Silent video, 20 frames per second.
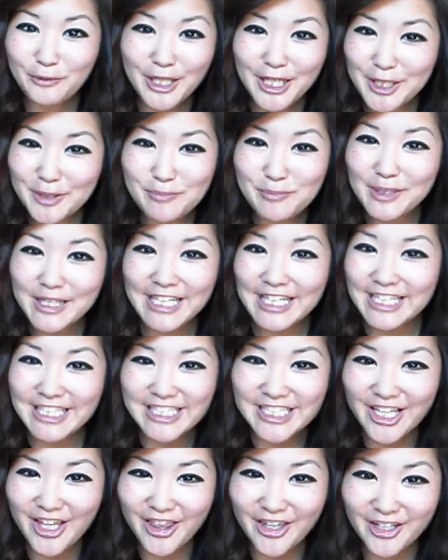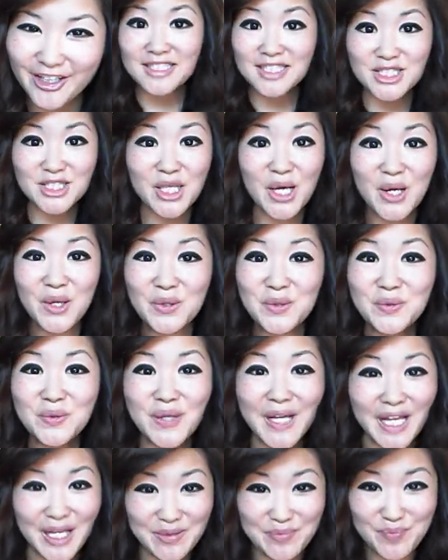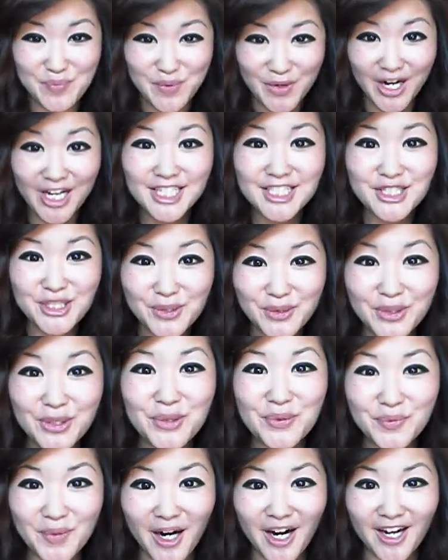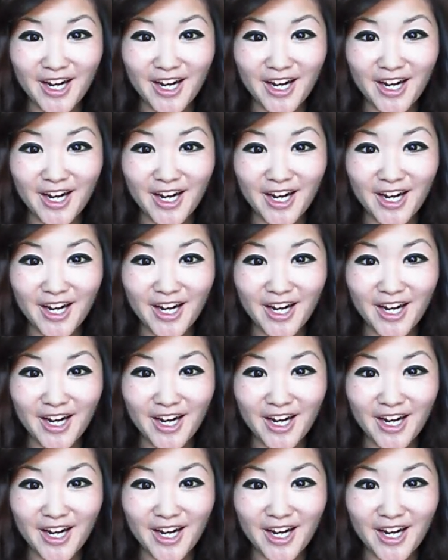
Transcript: We complete each other. So embrace who you